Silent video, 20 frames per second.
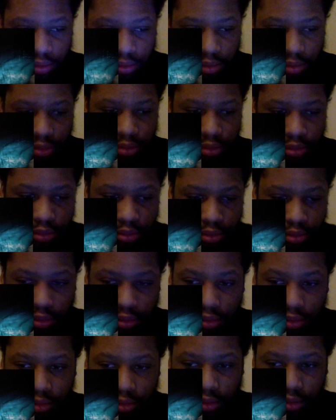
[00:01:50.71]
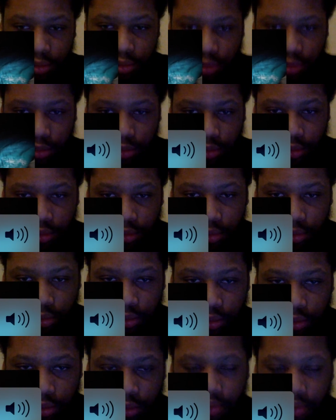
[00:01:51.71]
One night, he hadn't snapped me
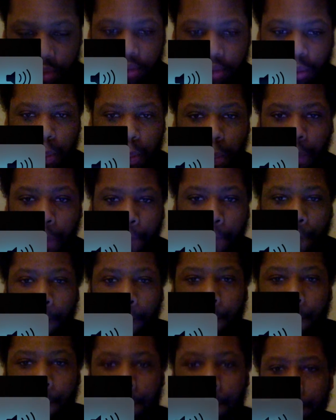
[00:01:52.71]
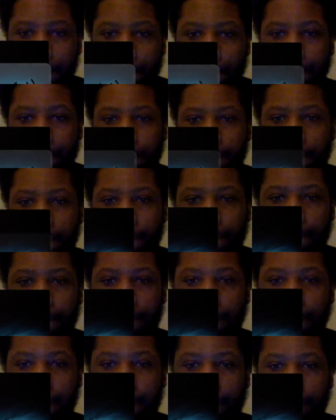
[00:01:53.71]
in a while, so I sent him a funny
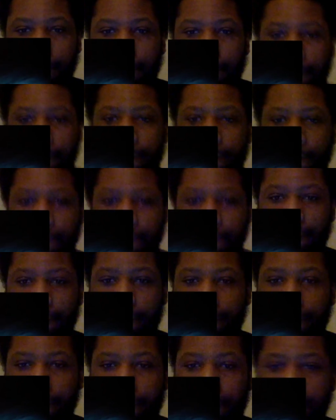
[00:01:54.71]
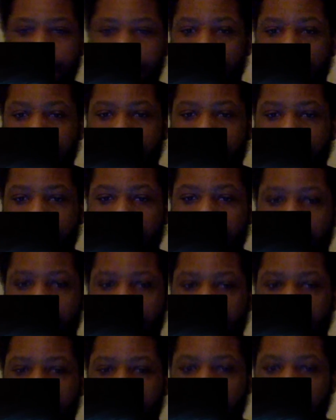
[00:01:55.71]
picture. He didn't open it for
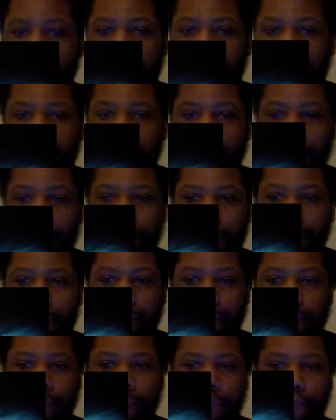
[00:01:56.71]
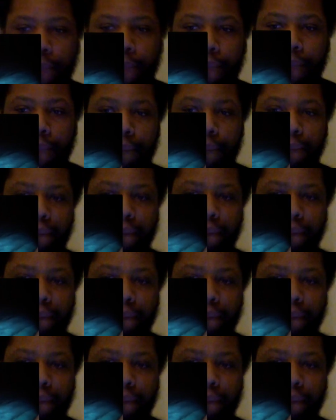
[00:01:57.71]
a while, so I sent another